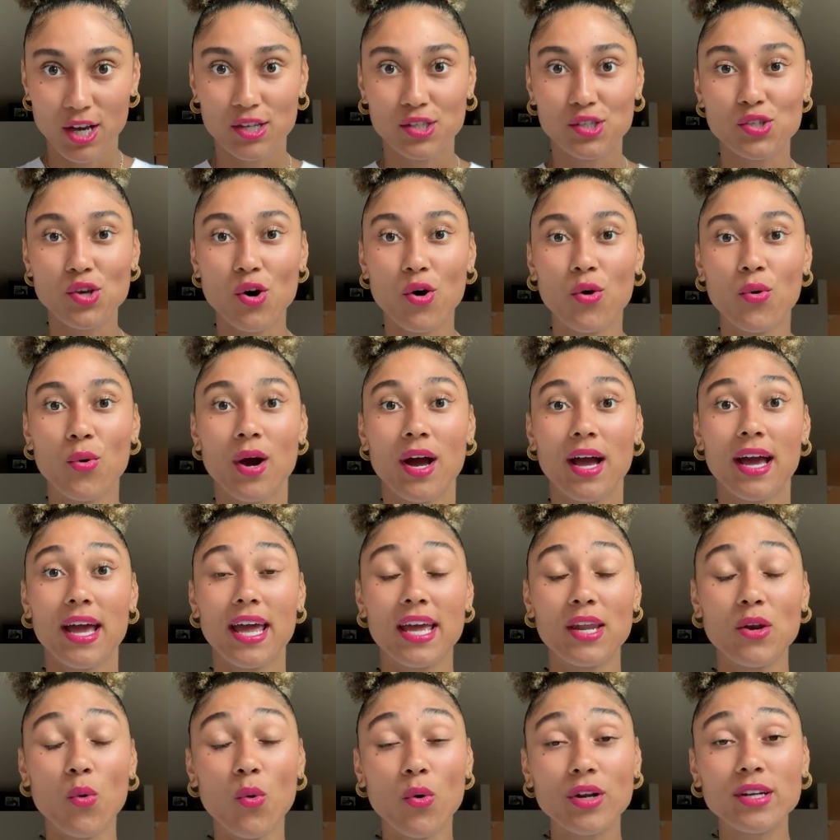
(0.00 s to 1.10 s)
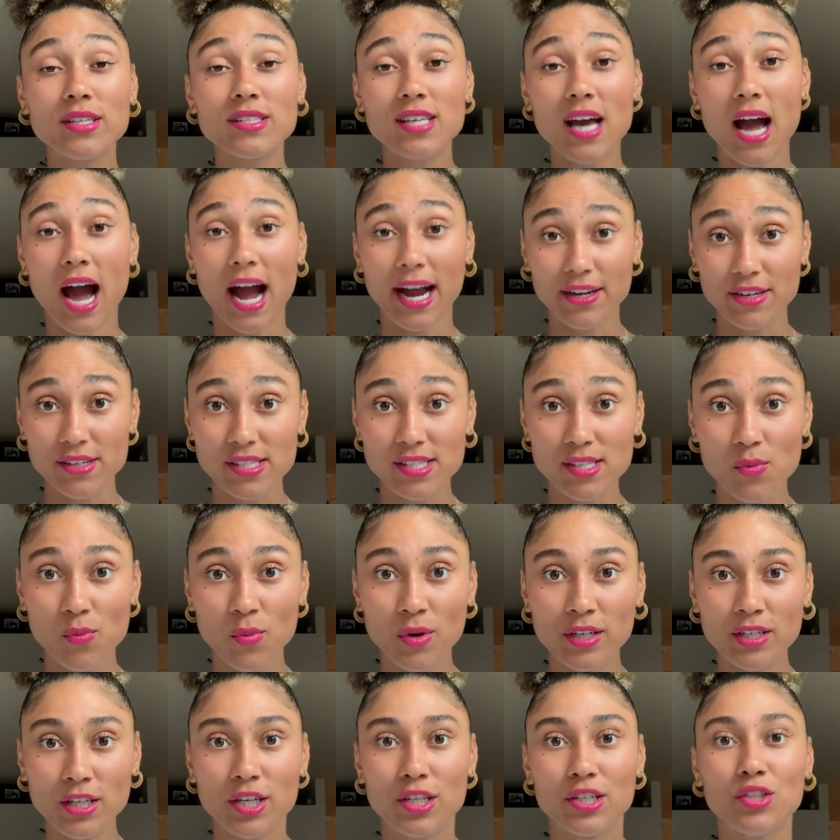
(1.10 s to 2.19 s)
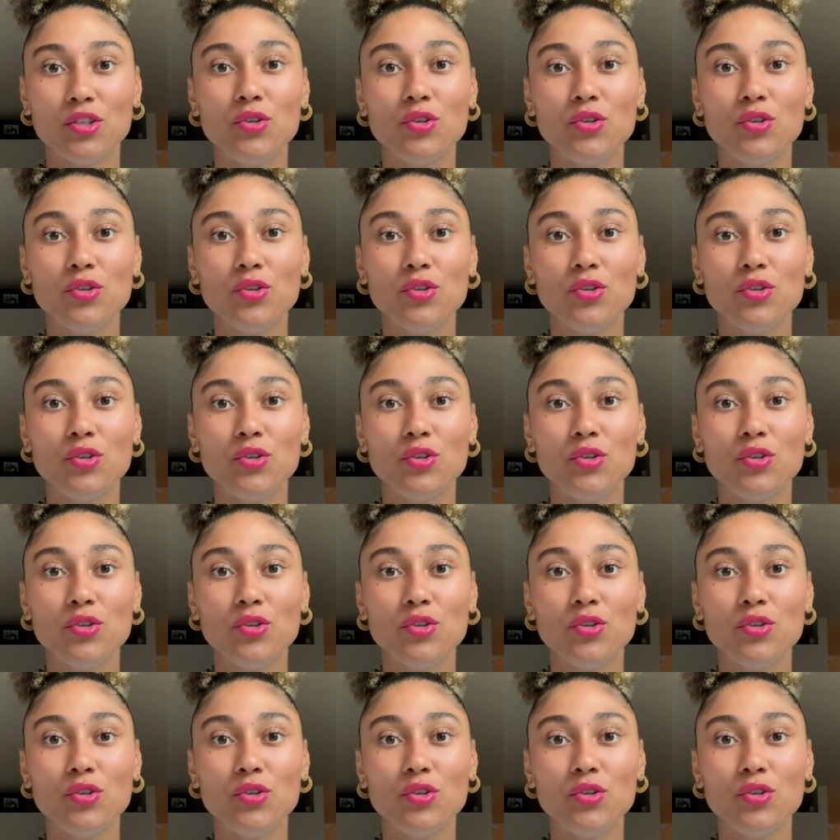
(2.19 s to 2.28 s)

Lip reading: So in order to hire someone,